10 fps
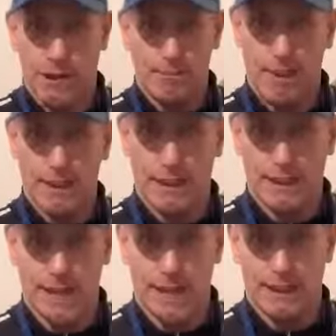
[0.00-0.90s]
A person
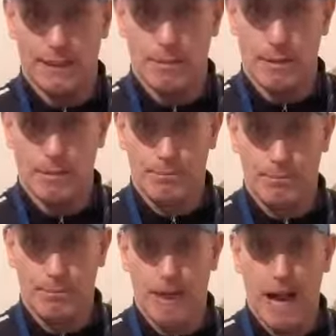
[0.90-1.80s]
can't. It's a bit of
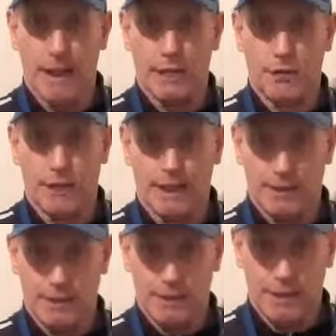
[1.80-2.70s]
paper. It has no
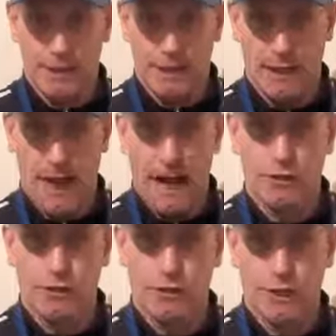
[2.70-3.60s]
life. It
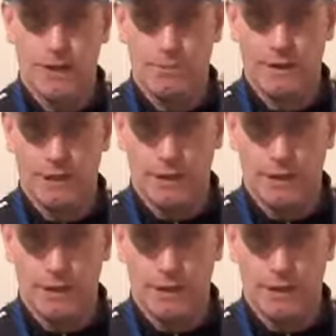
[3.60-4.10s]
has no right of mind